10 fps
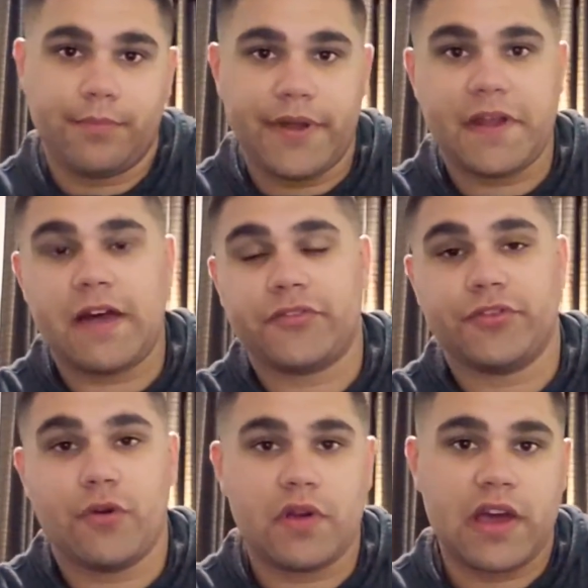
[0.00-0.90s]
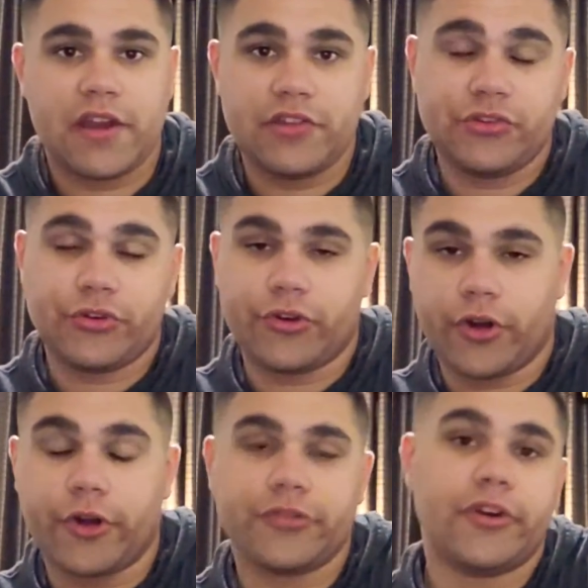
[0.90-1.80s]
Petty officer, no one got injured or
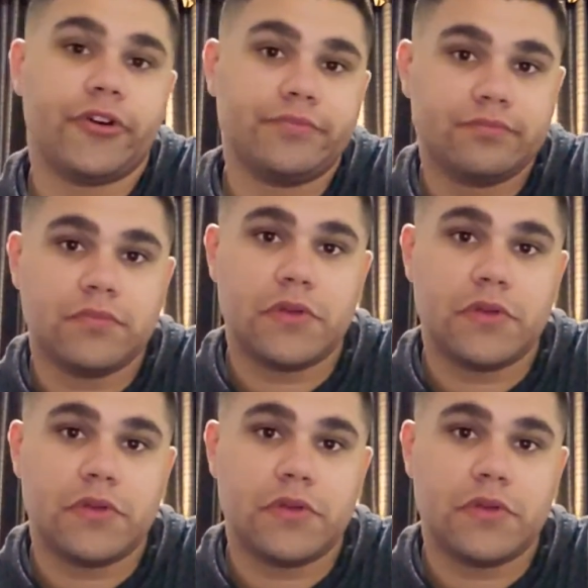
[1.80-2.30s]
hurt, though. It